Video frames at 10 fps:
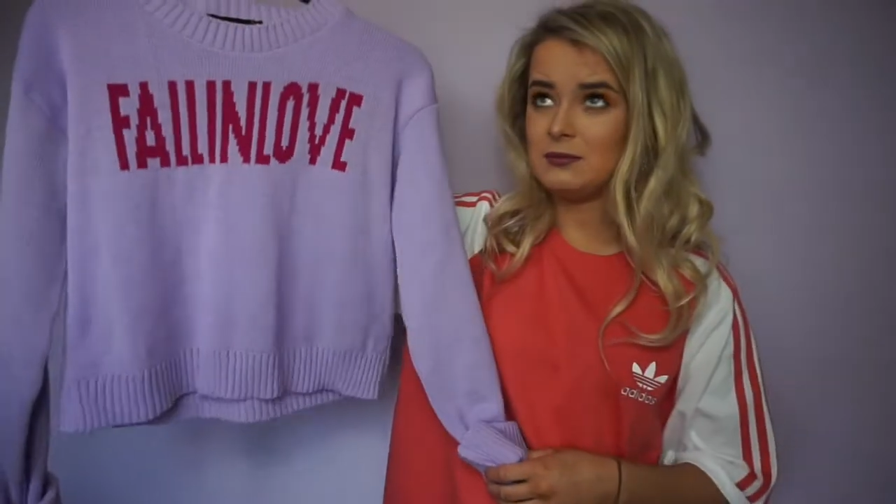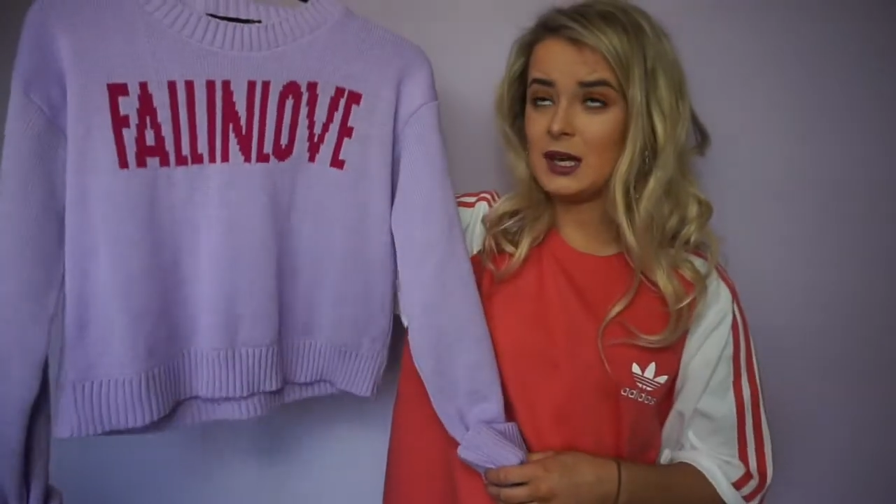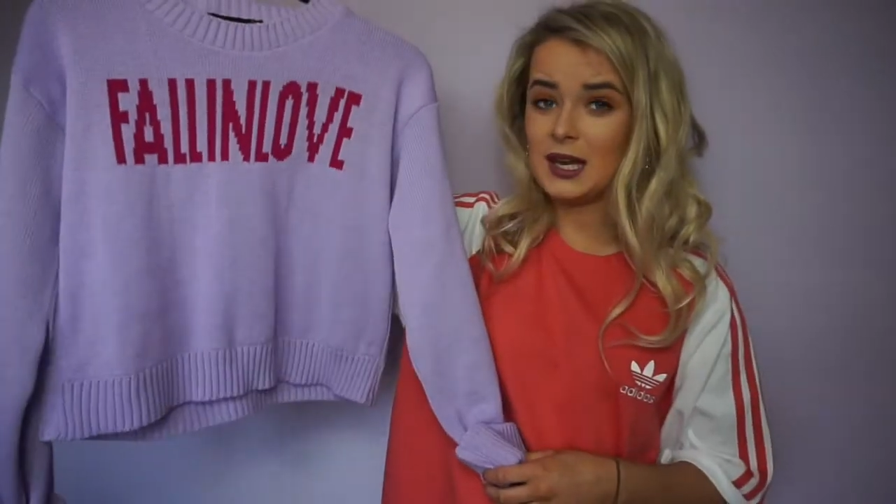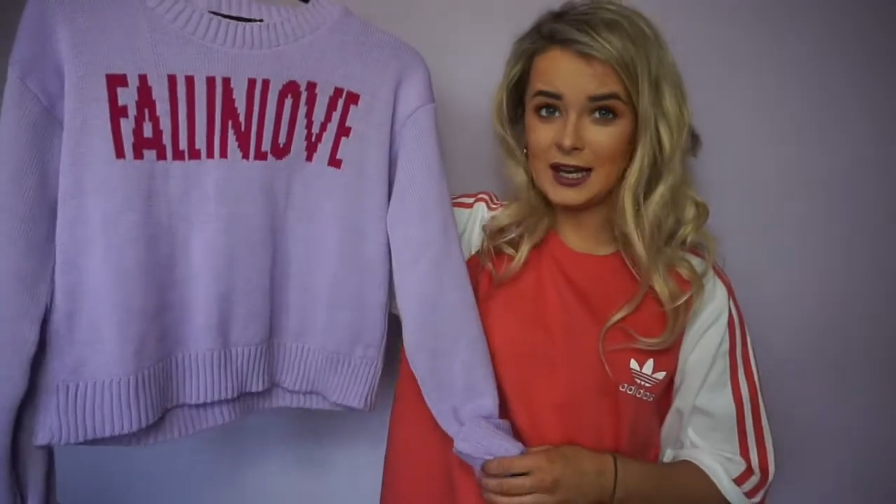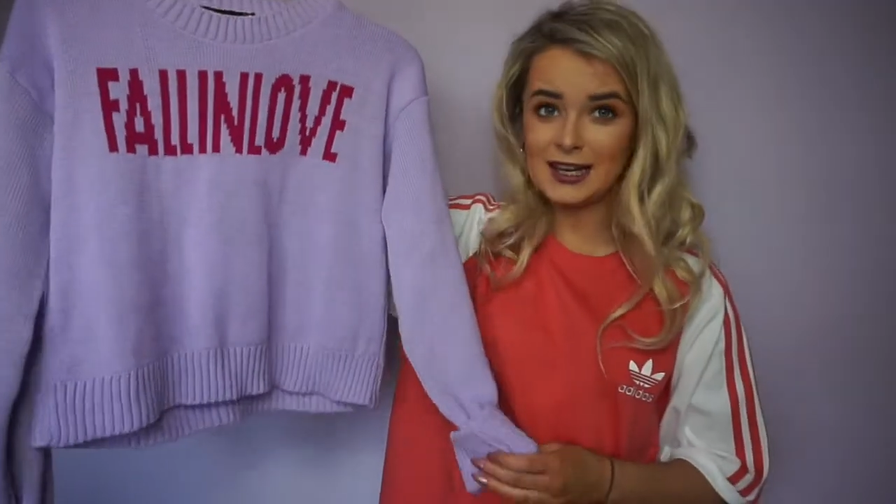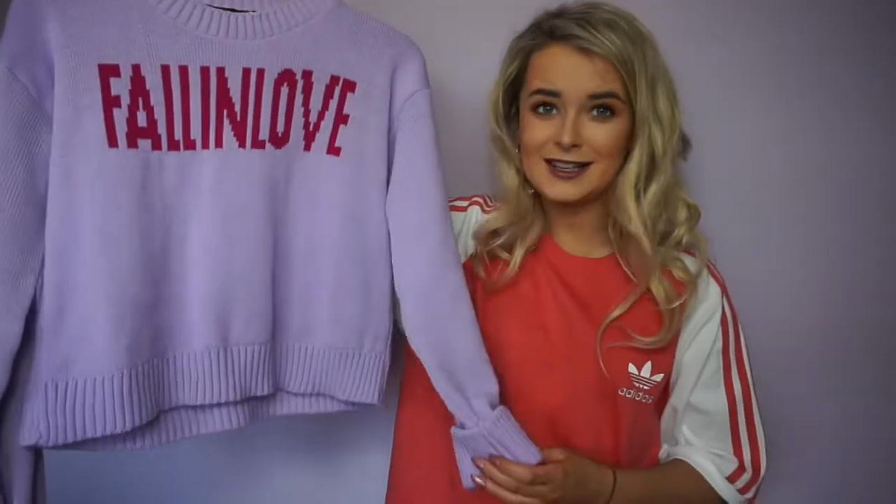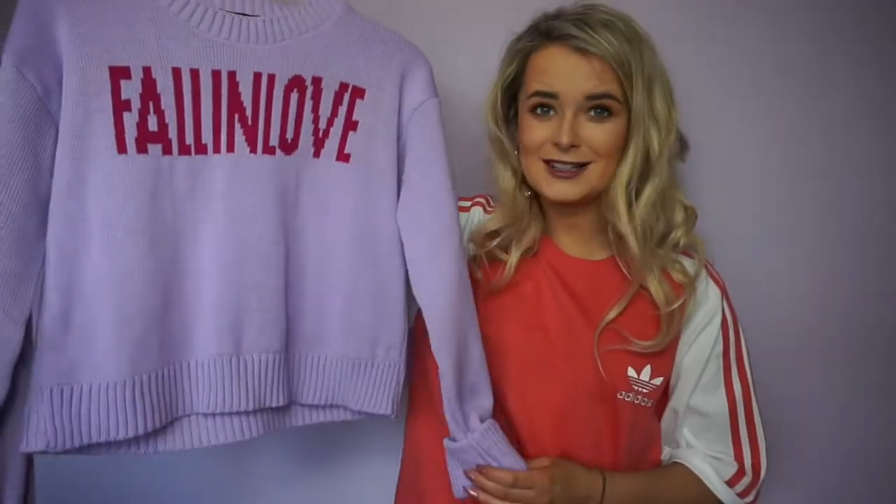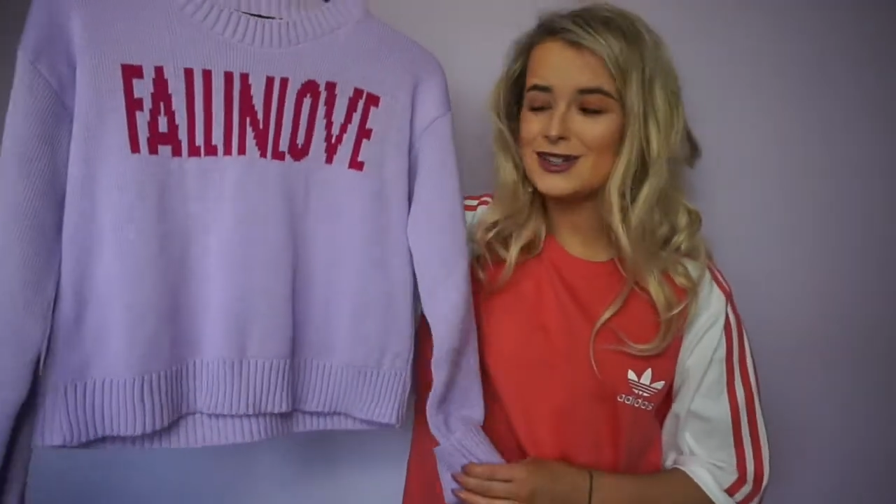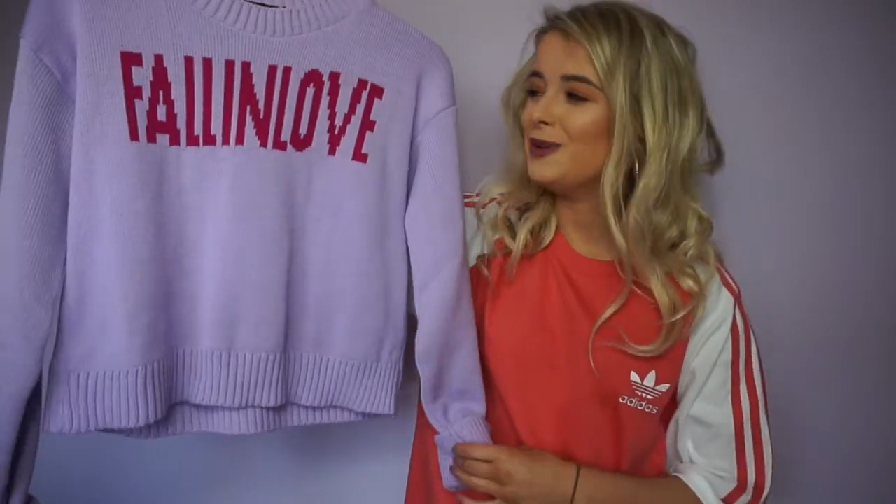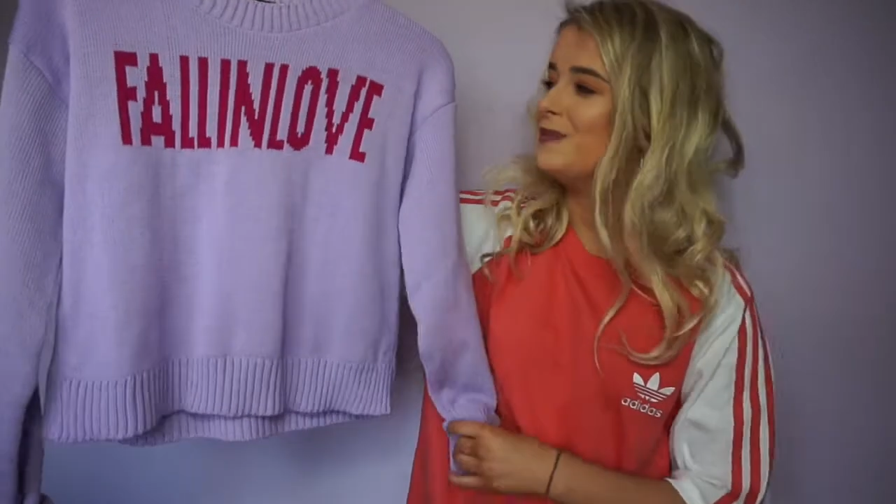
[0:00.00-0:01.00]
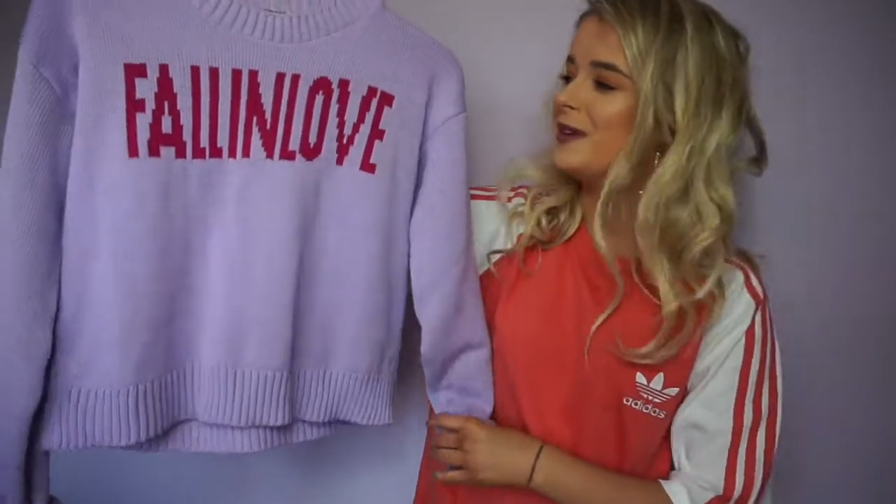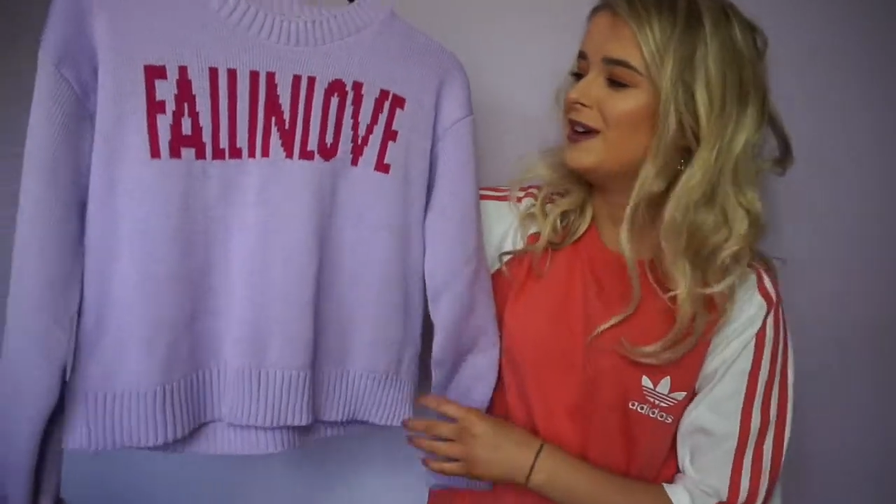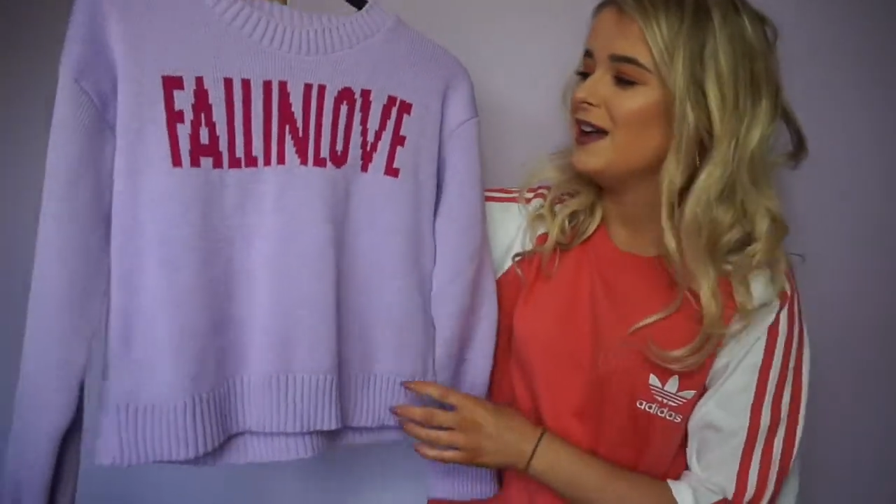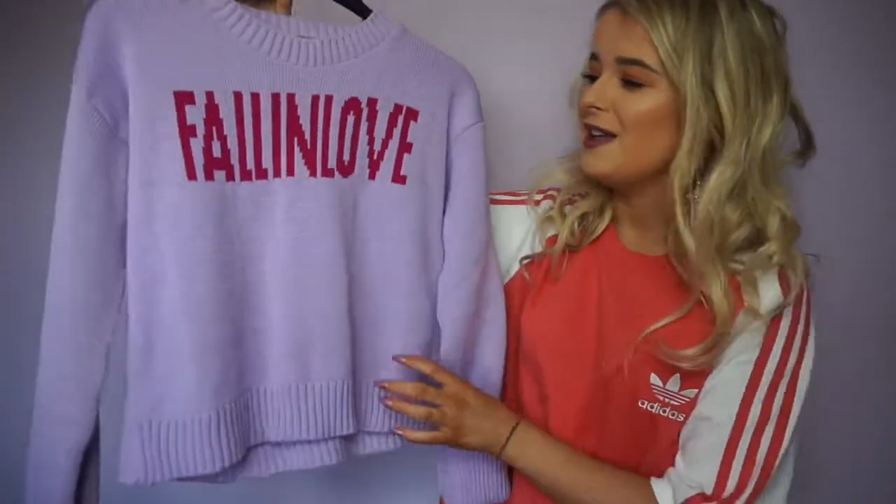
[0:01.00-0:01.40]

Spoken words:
lilac jumper